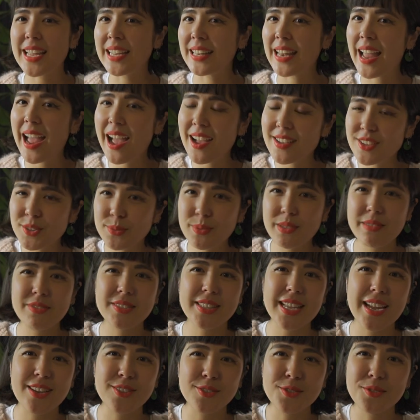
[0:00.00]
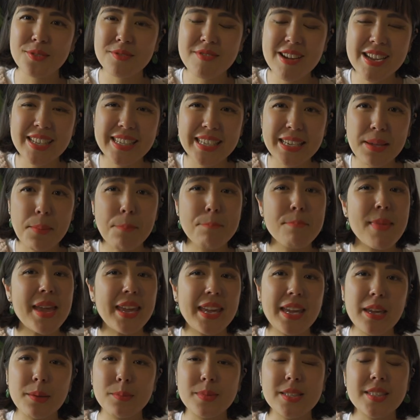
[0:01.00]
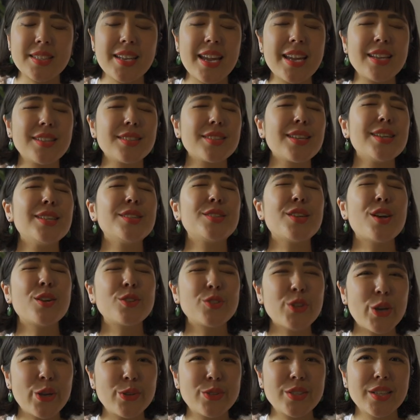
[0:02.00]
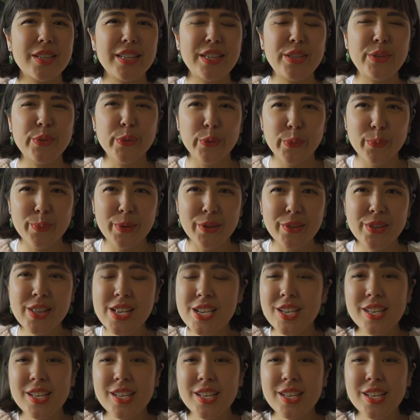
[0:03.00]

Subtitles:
And as we've said already, making mistakes is totally normal.